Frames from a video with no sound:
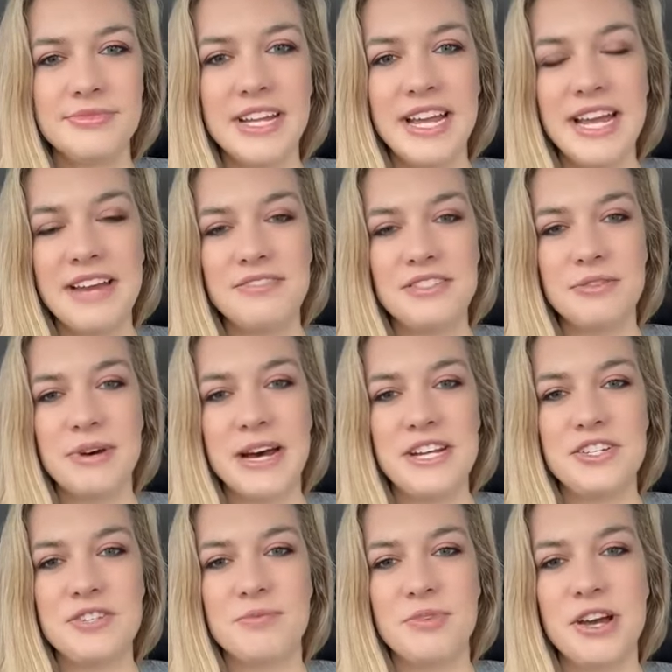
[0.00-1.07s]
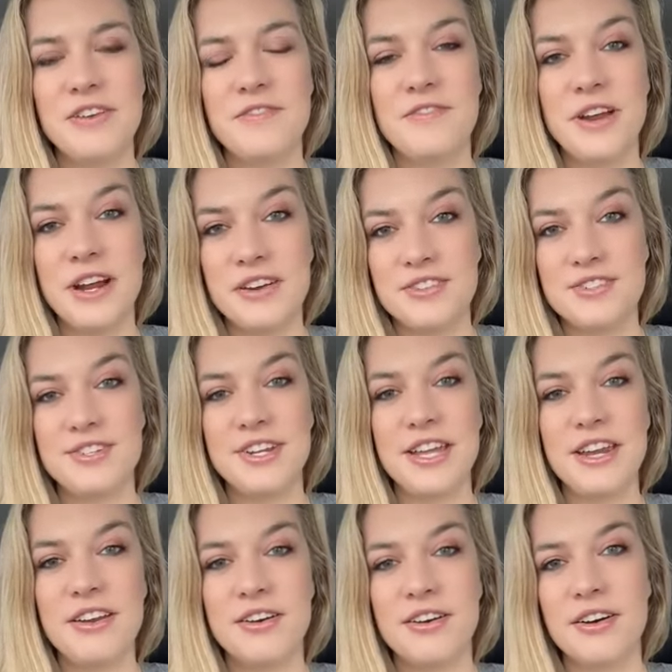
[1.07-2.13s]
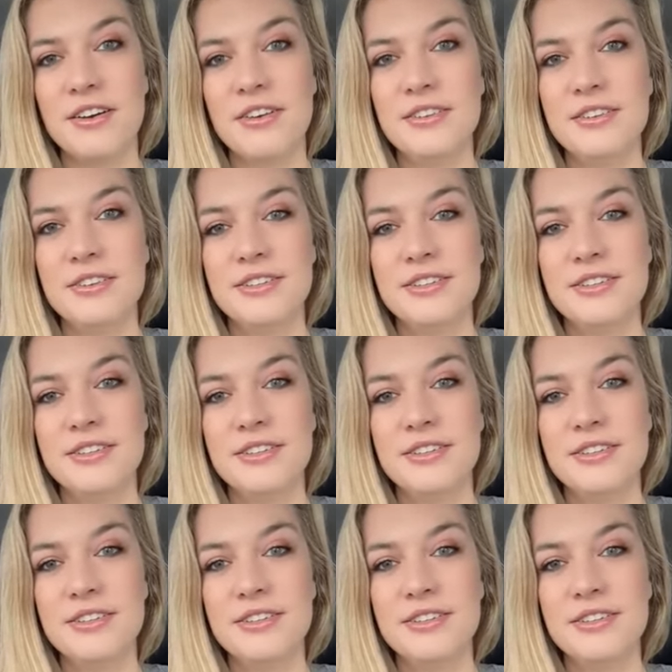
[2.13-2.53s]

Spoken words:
I have to watch one first to get it all.